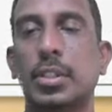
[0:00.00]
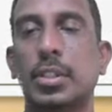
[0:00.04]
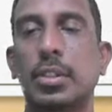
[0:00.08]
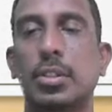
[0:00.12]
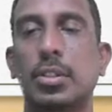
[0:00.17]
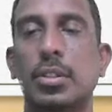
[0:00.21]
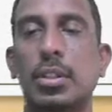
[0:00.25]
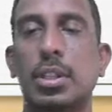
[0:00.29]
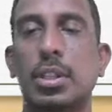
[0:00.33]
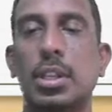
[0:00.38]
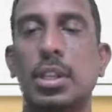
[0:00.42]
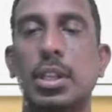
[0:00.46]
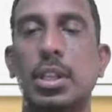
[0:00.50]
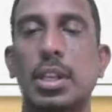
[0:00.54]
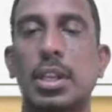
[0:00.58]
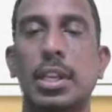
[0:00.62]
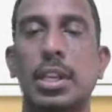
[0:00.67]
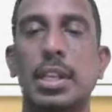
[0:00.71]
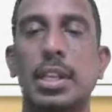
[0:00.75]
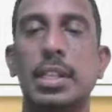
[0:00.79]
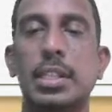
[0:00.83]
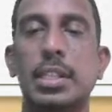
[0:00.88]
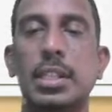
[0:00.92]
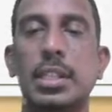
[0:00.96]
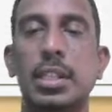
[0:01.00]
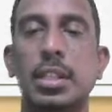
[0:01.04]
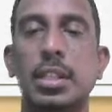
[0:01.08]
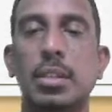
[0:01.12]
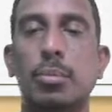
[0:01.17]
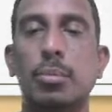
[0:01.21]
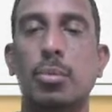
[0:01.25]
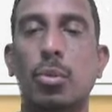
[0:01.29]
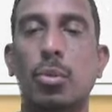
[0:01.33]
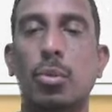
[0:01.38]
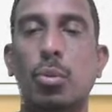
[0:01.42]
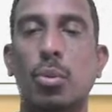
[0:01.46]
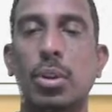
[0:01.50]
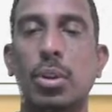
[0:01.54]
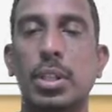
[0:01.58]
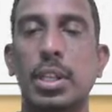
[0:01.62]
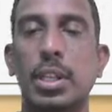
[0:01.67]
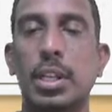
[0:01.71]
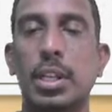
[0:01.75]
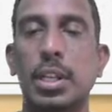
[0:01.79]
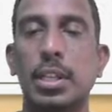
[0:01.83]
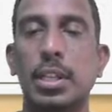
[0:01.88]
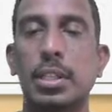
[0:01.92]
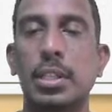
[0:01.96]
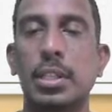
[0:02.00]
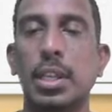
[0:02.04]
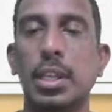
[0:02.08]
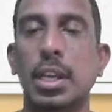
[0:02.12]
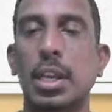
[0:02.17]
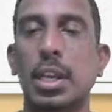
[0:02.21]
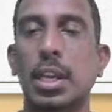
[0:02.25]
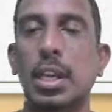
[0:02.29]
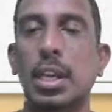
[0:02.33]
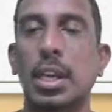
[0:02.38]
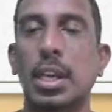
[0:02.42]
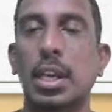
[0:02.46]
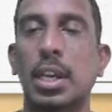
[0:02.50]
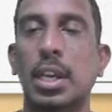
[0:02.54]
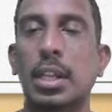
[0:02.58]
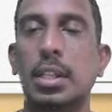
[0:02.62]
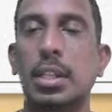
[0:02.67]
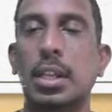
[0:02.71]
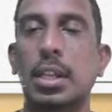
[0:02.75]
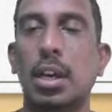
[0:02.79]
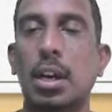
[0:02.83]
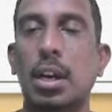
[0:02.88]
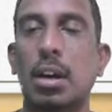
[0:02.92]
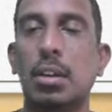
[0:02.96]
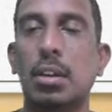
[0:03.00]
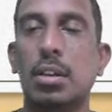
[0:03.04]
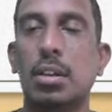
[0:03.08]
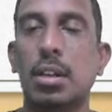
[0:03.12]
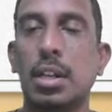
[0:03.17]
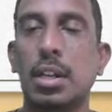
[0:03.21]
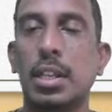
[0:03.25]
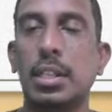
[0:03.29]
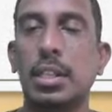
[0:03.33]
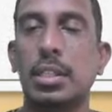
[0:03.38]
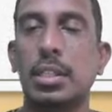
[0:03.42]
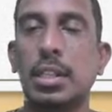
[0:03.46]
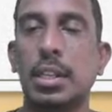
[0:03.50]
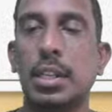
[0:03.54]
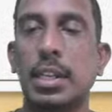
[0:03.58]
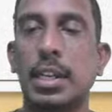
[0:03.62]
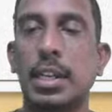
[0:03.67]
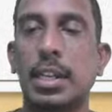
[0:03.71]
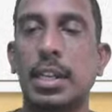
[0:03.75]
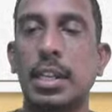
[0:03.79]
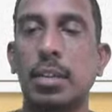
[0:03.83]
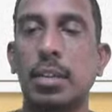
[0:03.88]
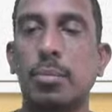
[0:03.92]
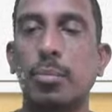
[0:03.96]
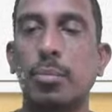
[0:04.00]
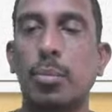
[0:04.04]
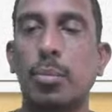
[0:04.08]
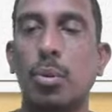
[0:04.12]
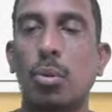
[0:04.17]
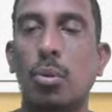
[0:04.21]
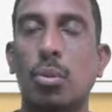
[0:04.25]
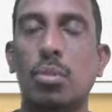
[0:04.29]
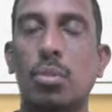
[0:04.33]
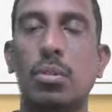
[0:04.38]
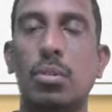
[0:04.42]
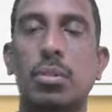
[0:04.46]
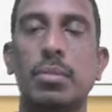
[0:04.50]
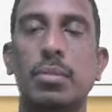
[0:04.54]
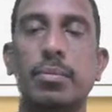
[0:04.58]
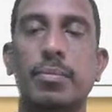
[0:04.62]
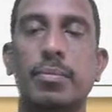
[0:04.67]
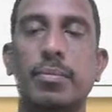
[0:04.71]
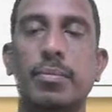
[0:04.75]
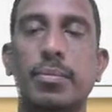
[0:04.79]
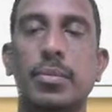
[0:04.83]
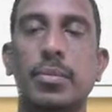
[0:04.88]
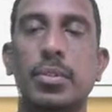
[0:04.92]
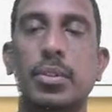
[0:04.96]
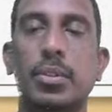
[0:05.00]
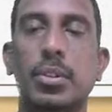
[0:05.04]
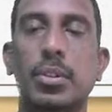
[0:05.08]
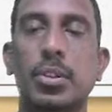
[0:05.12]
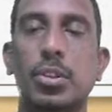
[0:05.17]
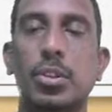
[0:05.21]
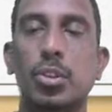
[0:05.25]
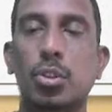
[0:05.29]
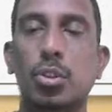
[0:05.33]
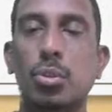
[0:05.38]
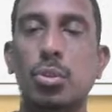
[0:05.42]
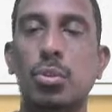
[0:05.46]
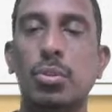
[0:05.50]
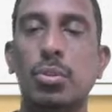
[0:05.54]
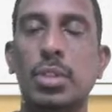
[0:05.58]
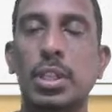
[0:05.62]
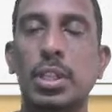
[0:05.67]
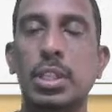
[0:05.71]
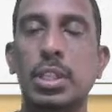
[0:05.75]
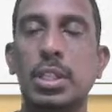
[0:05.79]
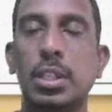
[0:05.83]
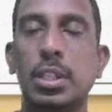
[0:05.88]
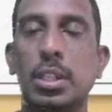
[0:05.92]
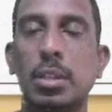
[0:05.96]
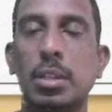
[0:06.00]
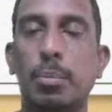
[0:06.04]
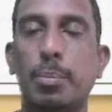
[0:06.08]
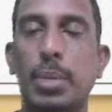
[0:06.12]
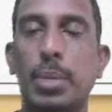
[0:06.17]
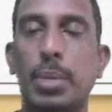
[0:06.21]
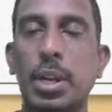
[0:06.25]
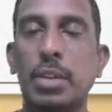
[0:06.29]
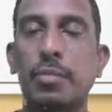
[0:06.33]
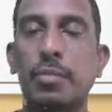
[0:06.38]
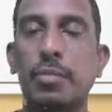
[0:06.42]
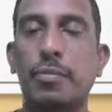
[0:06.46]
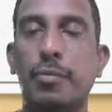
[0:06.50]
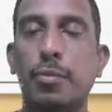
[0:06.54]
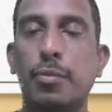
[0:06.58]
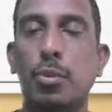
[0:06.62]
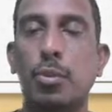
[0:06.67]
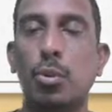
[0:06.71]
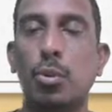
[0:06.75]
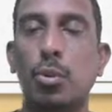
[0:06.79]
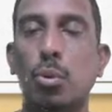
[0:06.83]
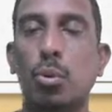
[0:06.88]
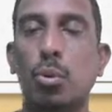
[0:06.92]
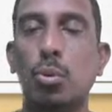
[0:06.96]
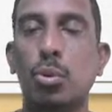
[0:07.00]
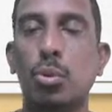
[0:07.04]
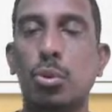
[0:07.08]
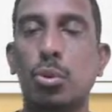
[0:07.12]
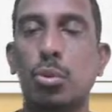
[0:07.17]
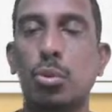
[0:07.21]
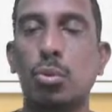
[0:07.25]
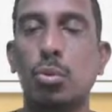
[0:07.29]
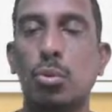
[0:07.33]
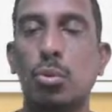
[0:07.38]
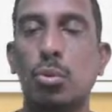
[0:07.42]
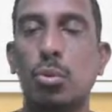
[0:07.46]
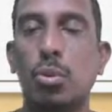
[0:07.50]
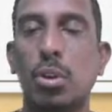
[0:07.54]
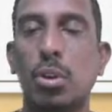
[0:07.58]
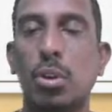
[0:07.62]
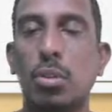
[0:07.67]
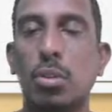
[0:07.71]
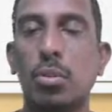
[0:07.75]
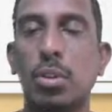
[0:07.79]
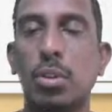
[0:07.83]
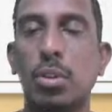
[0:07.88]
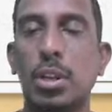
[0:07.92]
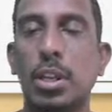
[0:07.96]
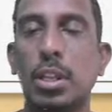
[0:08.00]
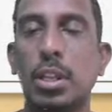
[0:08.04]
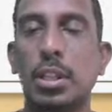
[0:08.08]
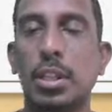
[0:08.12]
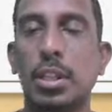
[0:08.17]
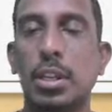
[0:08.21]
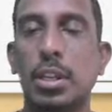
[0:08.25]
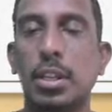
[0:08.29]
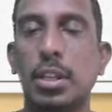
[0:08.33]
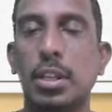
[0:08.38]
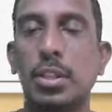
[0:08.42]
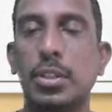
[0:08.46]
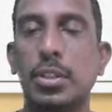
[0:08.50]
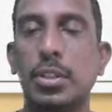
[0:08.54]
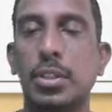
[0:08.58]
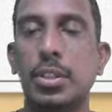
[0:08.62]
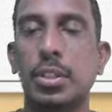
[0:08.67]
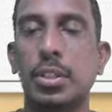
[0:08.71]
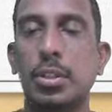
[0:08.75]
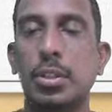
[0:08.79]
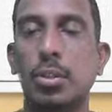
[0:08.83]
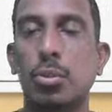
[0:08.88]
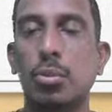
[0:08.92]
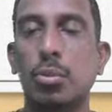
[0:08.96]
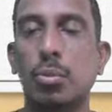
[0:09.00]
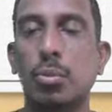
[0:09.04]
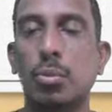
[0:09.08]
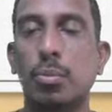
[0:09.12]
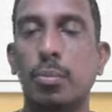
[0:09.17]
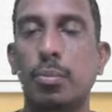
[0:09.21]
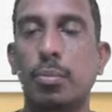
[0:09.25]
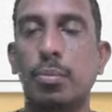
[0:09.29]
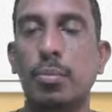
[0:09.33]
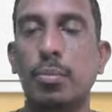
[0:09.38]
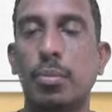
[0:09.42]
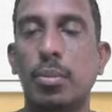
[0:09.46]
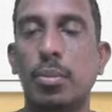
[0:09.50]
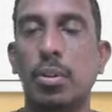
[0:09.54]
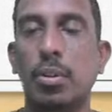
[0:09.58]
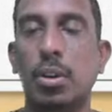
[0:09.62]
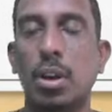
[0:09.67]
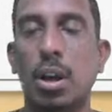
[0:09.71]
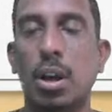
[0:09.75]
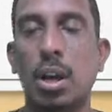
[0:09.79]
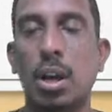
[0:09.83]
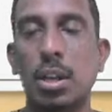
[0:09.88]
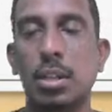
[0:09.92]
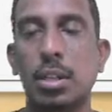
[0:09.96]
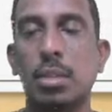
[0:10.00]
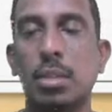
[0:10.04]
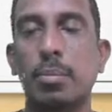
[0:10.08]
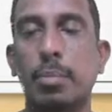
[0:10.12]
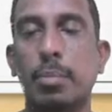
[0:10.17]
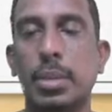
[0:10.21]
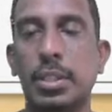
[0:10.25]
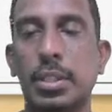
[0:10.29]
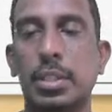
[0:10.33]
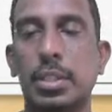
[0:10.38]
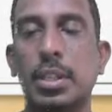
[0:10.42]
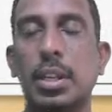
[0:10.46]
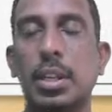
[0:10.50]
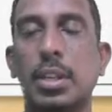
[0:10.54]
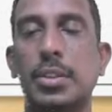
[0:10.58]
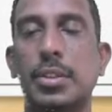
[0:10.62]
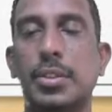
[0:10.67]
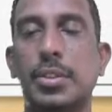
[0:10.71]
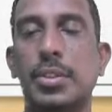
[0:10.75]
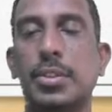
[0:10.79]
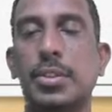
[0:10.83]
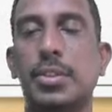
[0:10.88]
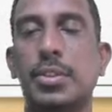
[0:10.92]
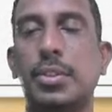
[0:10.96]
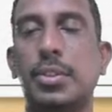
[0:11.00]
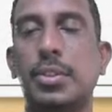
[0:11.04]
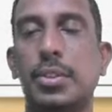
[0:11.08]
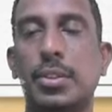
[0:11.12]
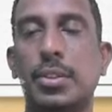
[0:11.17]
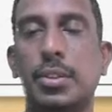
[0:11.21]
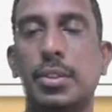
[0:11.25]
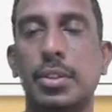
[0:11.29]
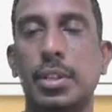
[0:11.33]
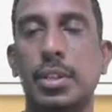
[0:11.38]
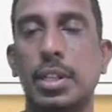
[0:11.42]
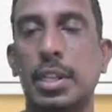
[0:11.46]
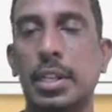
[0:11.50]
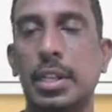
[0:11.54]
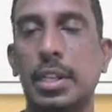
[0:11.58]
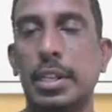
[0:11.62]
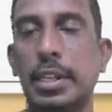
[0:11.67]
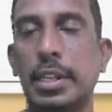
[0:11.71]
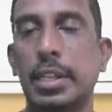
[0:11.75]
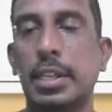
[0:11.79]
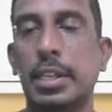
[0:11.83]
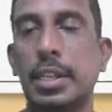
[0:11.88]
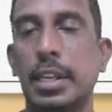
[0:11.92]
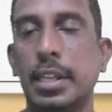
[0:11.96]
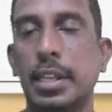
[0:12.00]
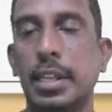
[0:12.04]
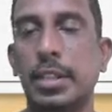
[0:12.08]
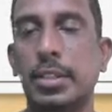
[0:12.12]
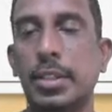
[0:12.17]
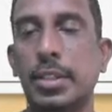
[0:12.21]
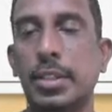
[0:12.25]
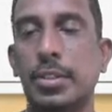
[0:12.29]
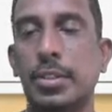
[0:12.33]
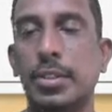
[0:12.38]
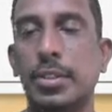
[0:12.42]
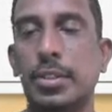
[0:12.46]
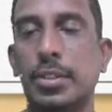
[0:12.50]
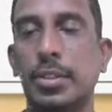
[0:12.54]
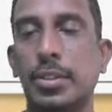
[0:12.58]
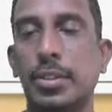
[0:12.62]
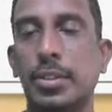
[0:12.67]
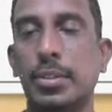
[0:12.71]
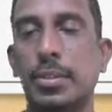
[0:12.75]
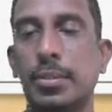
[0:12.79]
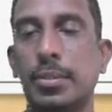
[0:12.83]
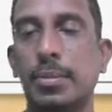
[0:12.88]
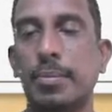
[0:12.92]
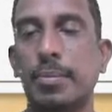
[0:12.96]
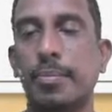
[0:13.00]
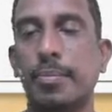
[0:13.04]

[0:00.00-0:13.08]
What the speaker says: So here you can see the mode, that is, the arteries are getting blocked. Due to this, the blood flow to coronary, that is, to heart muscles, decreases.